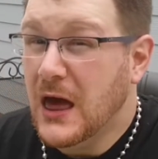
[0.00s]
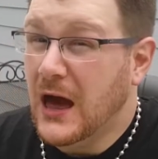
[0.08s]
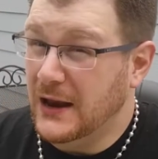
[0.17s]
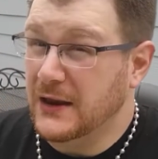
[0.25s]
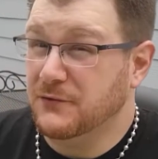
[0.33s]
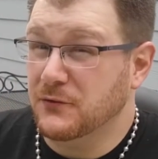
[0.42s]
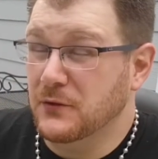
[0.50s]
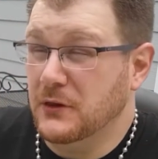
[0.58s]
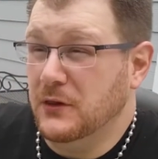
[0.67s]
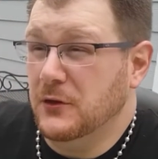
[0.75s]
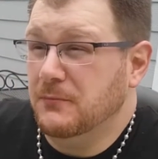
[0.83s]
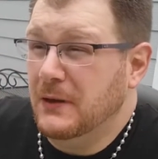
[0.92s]
I'd have to
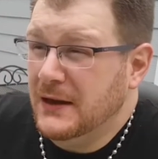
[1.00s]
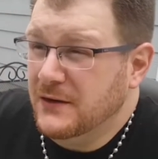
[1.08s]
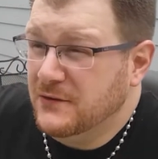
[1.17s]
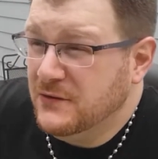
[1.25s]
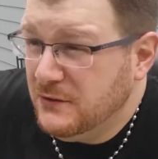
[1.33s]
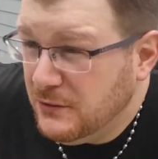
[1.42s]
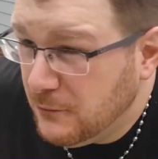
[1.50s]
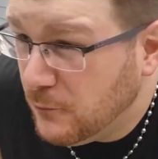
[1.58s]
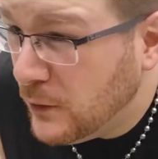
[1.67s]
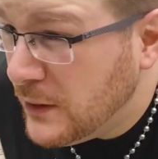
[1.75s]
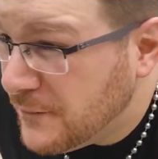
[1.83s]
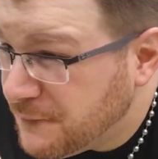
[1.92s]
really look back to see when the